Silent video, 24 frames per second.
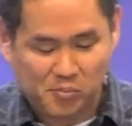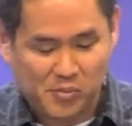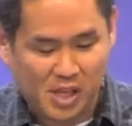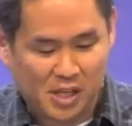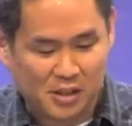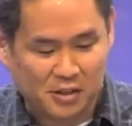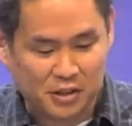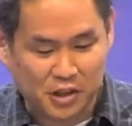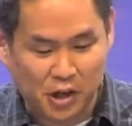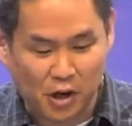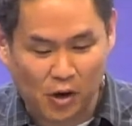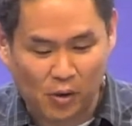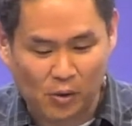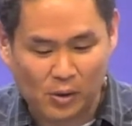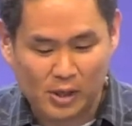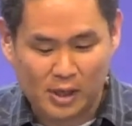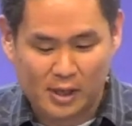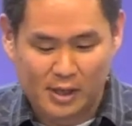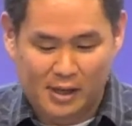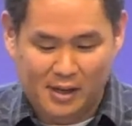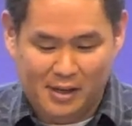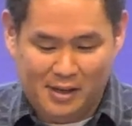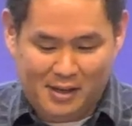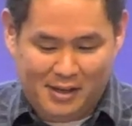So,
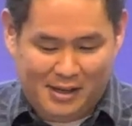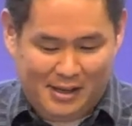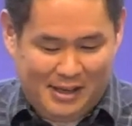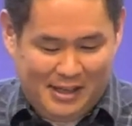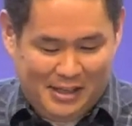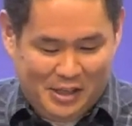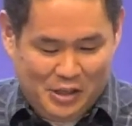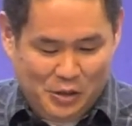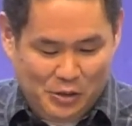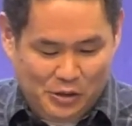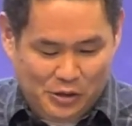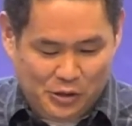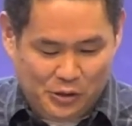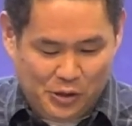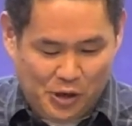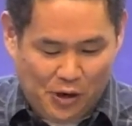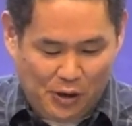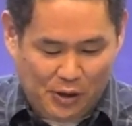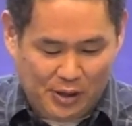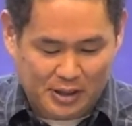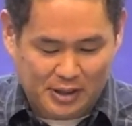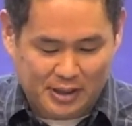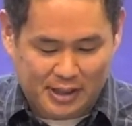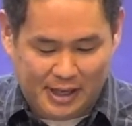you, you
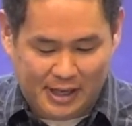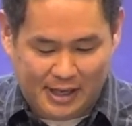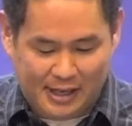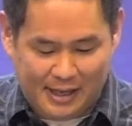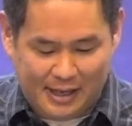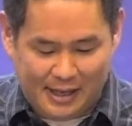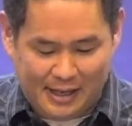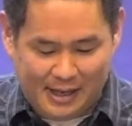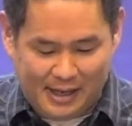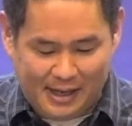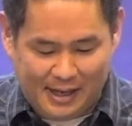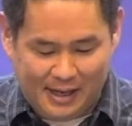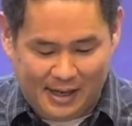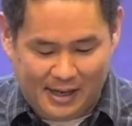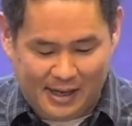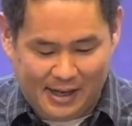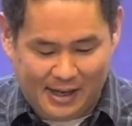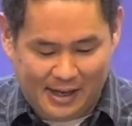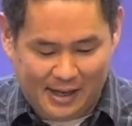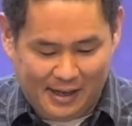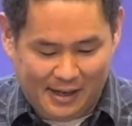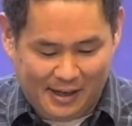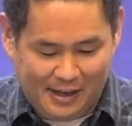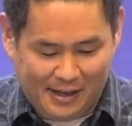notice a, uh, a,
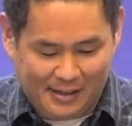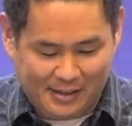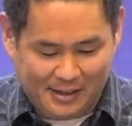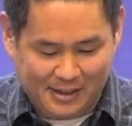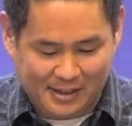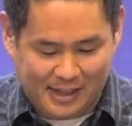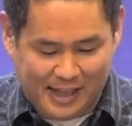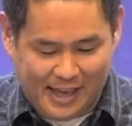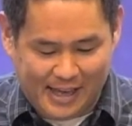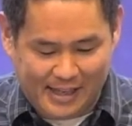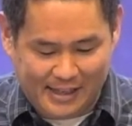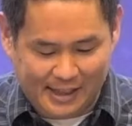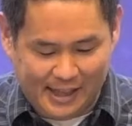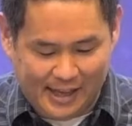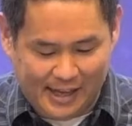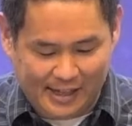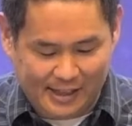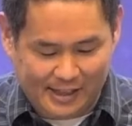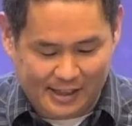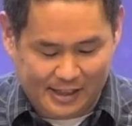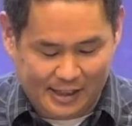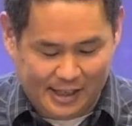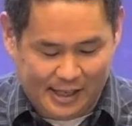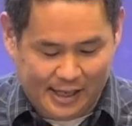uh, a slight, like,
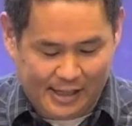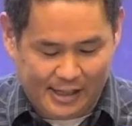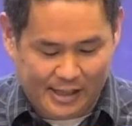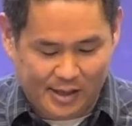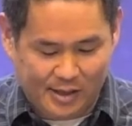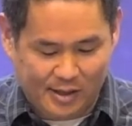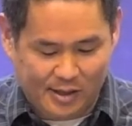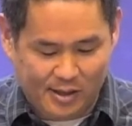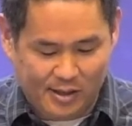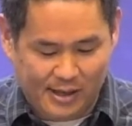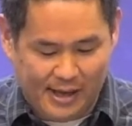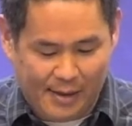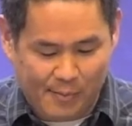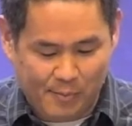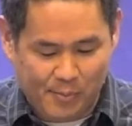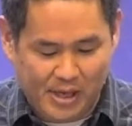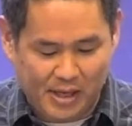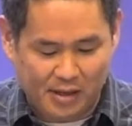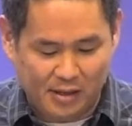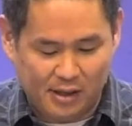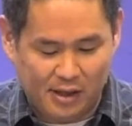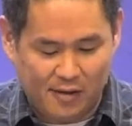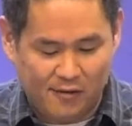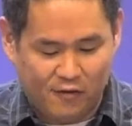in the
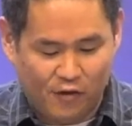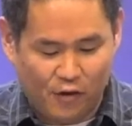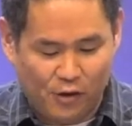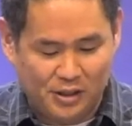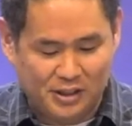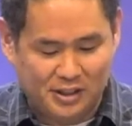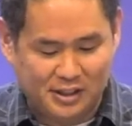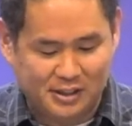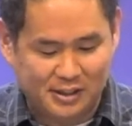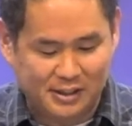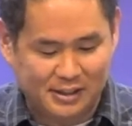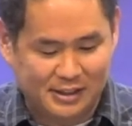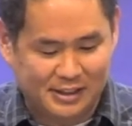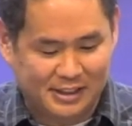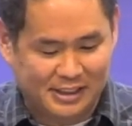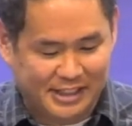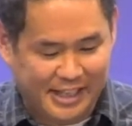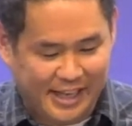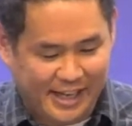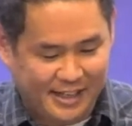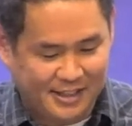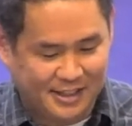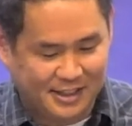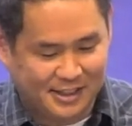middle of verse
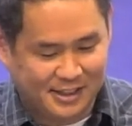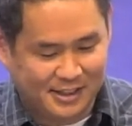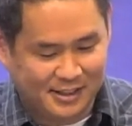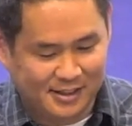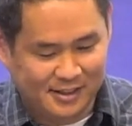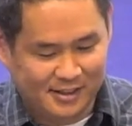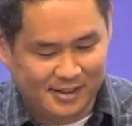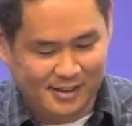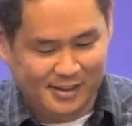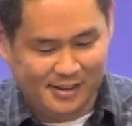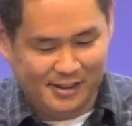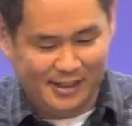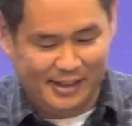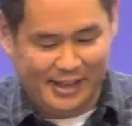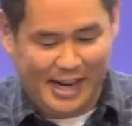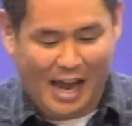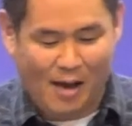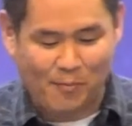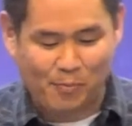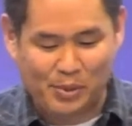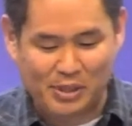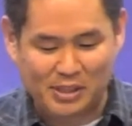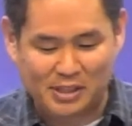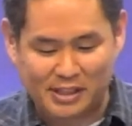6 it
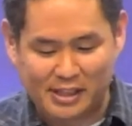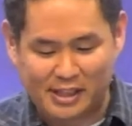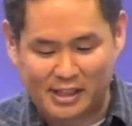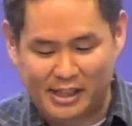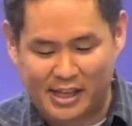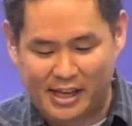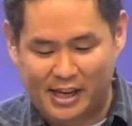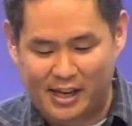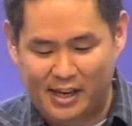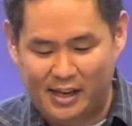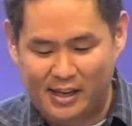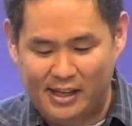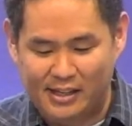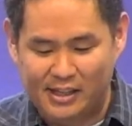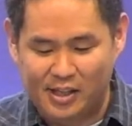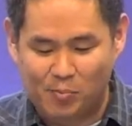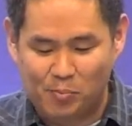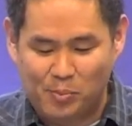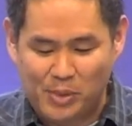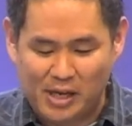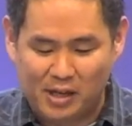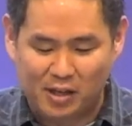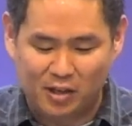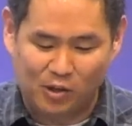happens in the, in the
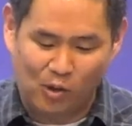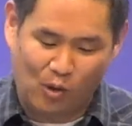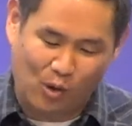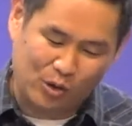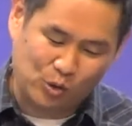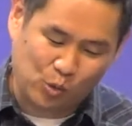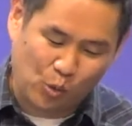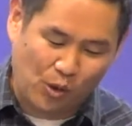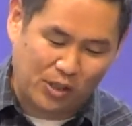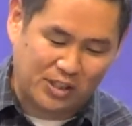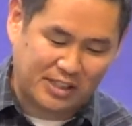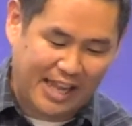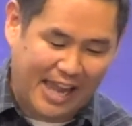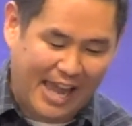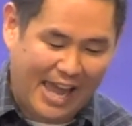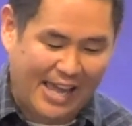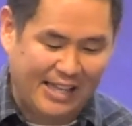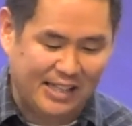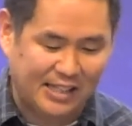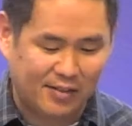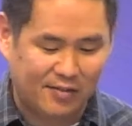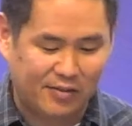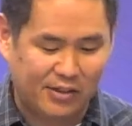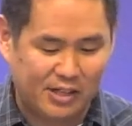middle or towards the
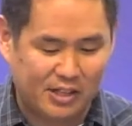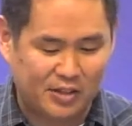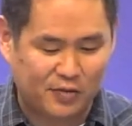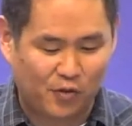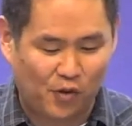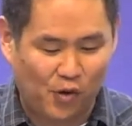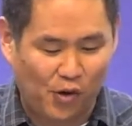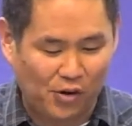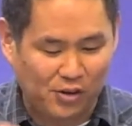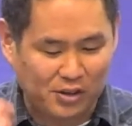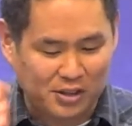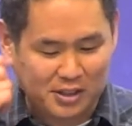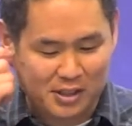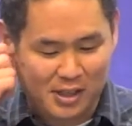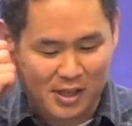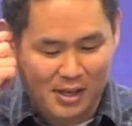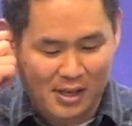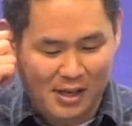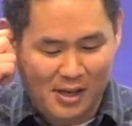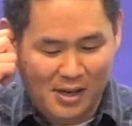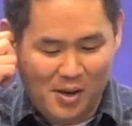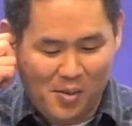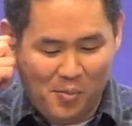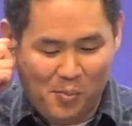end of this verse,
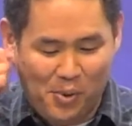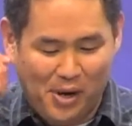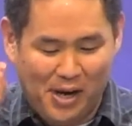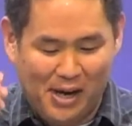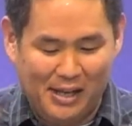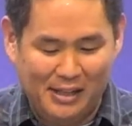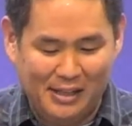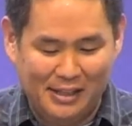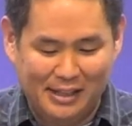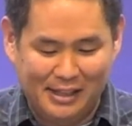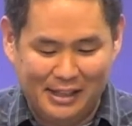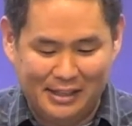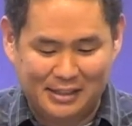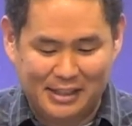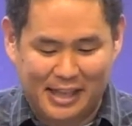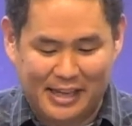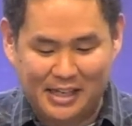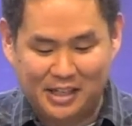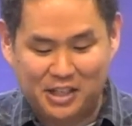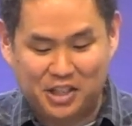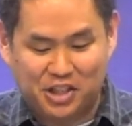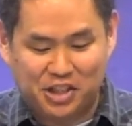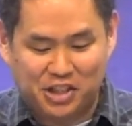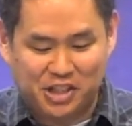but it's like a
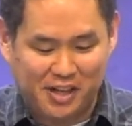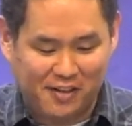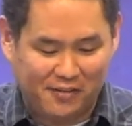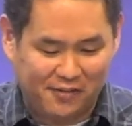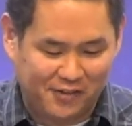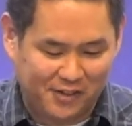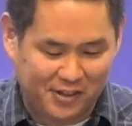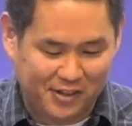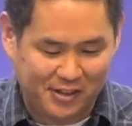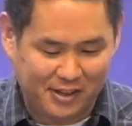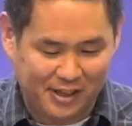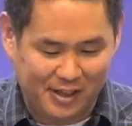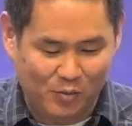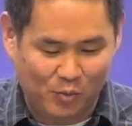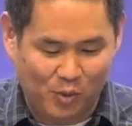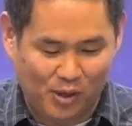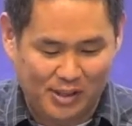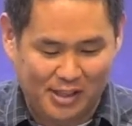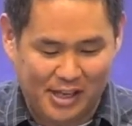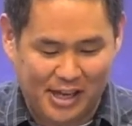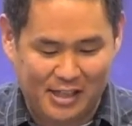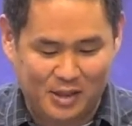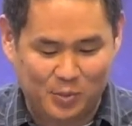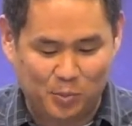shift in what
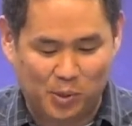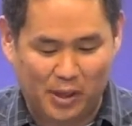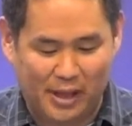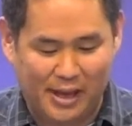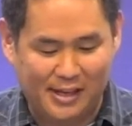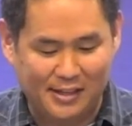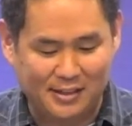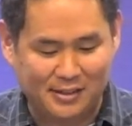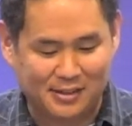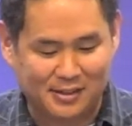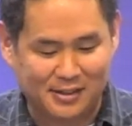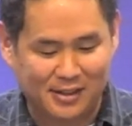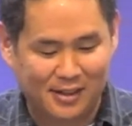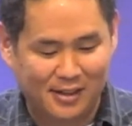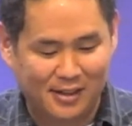takes place.